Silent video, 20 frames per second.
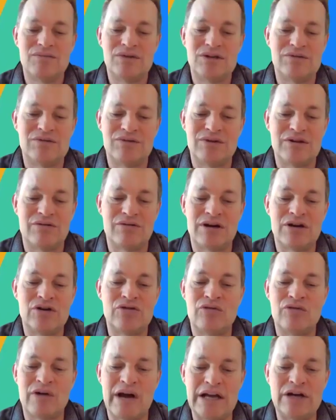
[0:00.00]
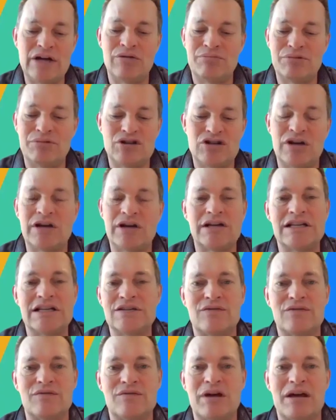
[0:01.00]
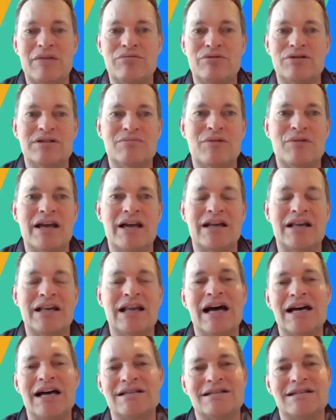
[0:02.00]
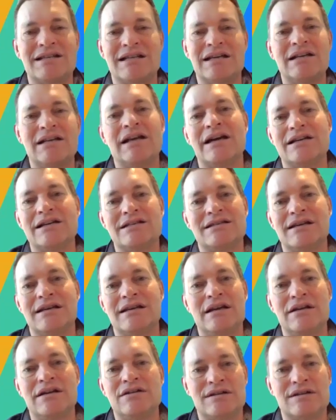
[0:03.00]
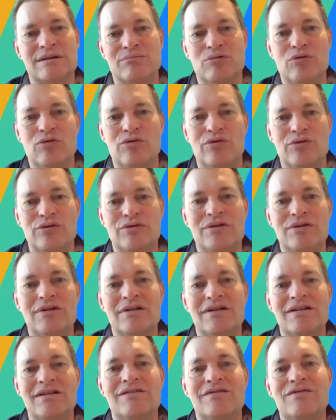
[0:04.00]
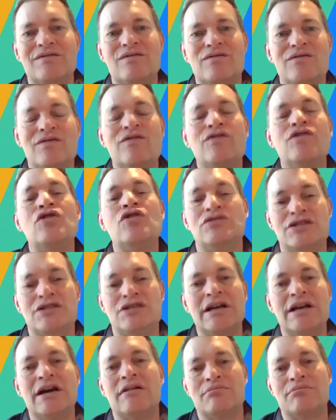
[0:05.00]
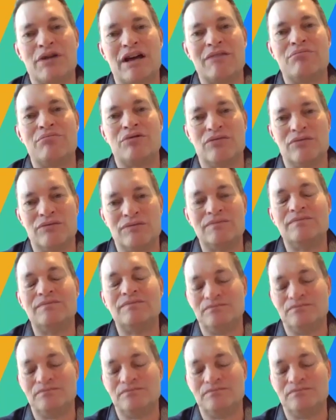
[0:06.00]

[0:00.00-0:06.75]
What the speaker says: there are great opportunities for people to make a lasting legacy and support future young people.